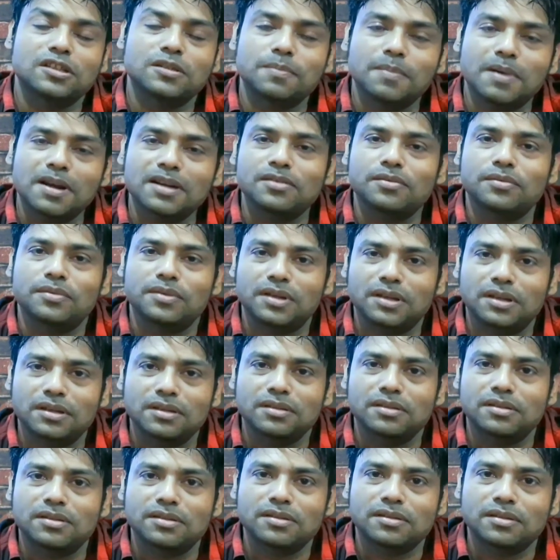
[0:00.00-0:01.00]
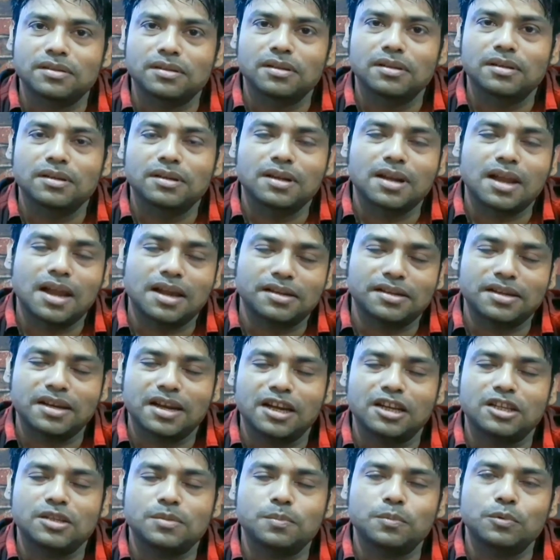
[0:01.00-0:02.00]
materials like
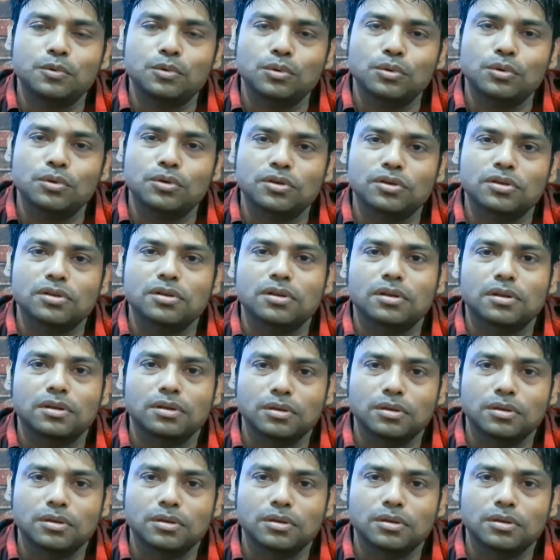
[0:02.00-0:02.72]
textbooks,